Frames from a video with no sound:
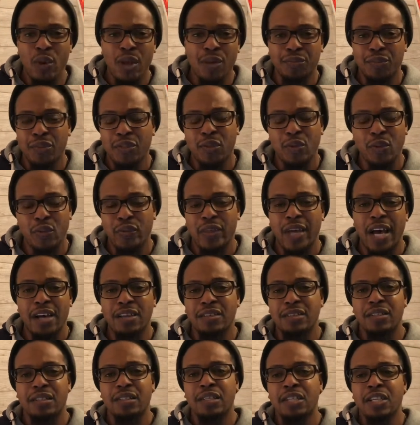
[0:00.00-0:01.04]
way up to
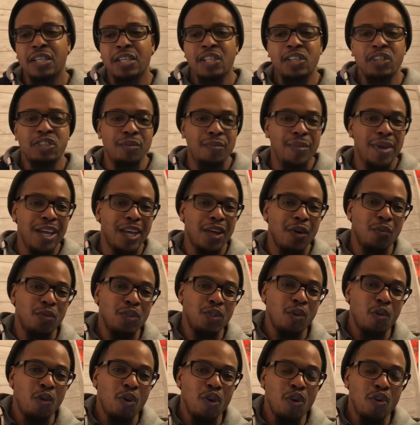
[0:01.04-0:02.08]
2000, Jamaica
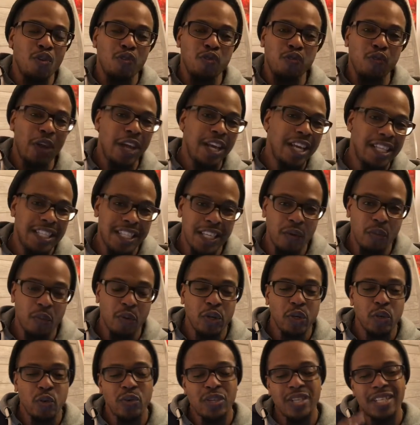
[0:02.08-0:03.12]
was going crazy.
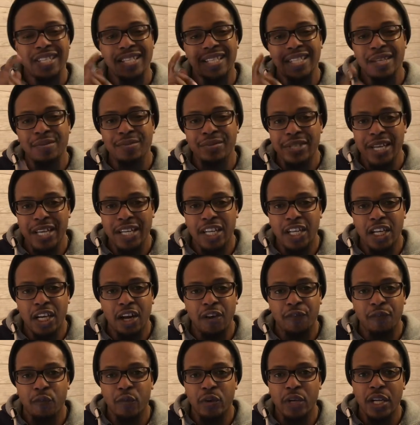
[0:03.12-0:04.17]
We're doing the Slim Shady
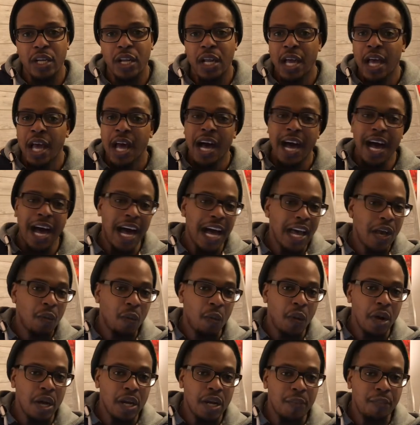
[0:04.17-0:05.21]
Cuff with it. I
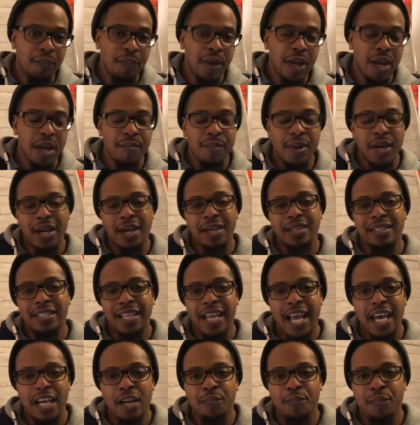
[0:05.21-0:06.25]
wanted a pair. My cousin
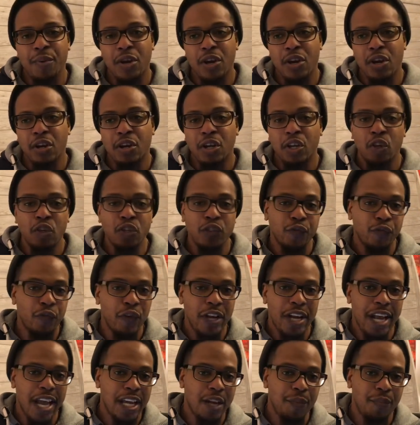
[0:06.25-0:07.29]
had a pair. Close
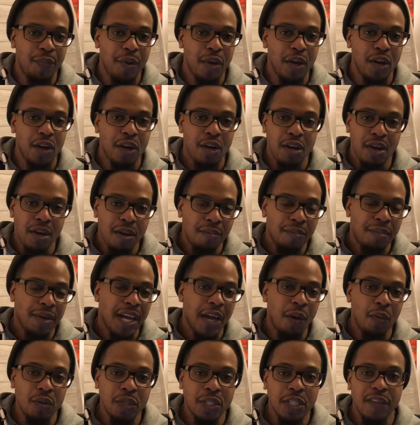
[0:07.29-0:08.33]
friend had a pair. But
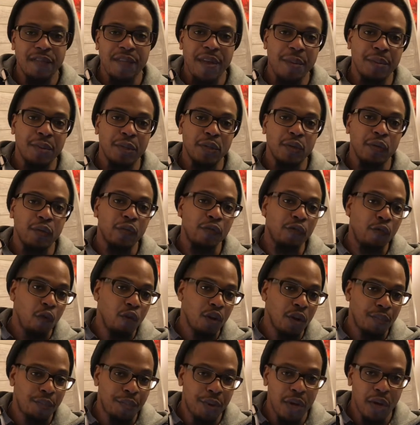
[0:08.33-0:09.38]
I wasn't able to
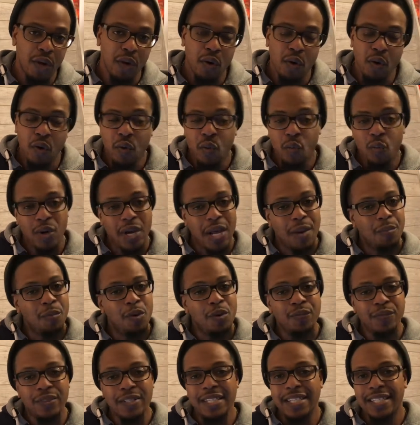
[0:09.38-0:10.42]
afford a pair. When I
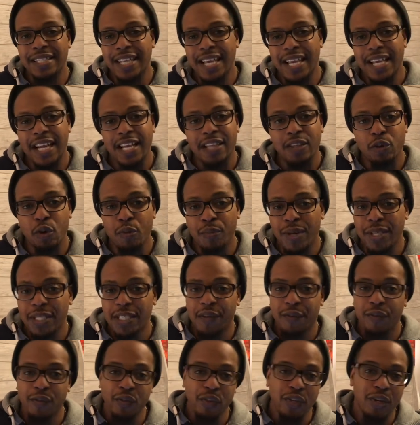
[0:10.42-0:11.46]
moved to the state, I told
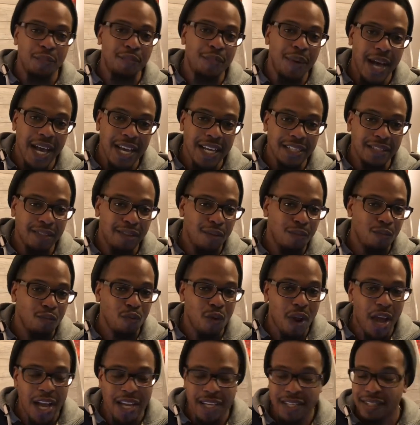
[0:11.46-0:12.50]
myself I was going to buy some,
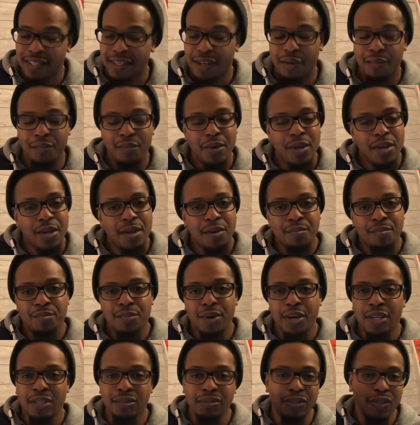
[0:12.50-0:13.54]
rock some.
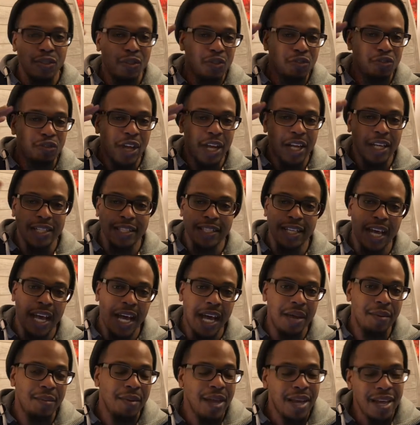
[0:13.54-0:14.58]
But lose track of
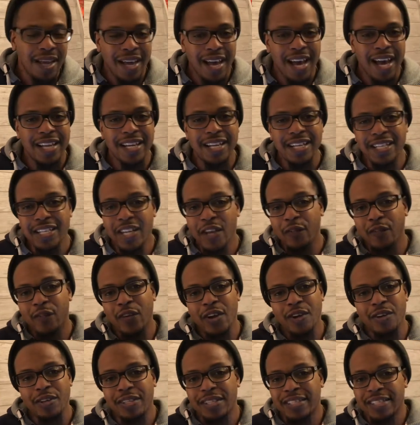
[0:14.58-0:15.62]
time, had a
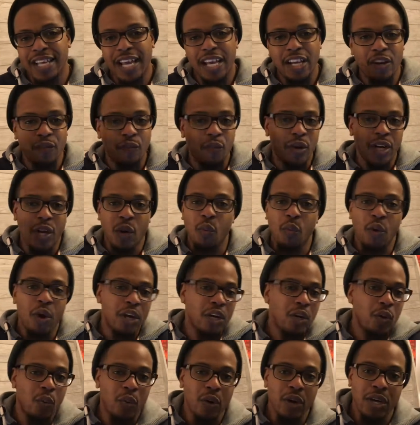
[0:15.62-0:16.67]
different sight of what I
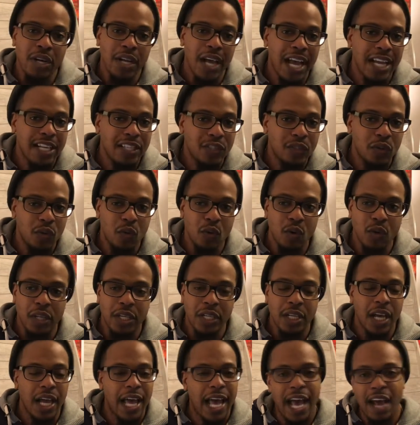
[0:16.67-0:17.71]
wanted to wear in high school
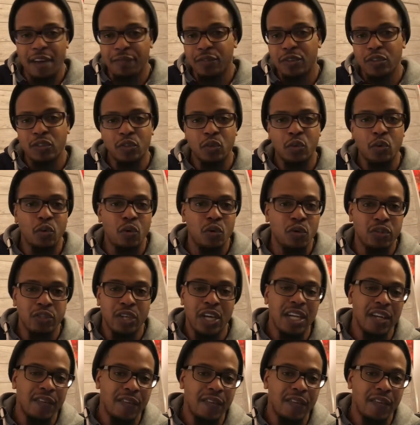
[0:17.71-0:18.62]
and after school, so I